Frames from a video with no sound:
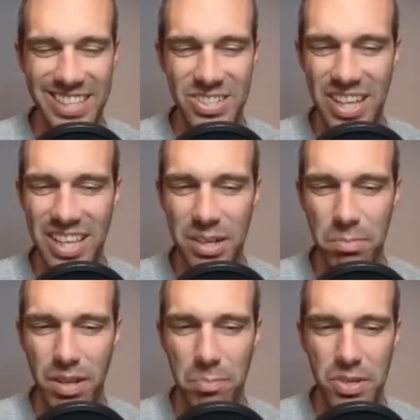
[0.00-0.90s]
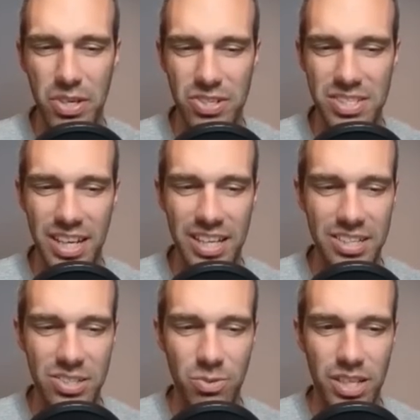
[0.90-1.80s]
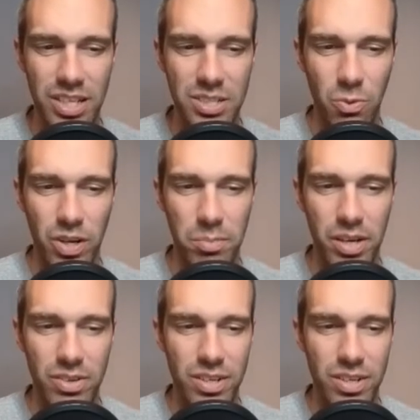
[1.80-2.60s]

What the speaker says: There's not like a lot of pure Psychics you really need to worry about,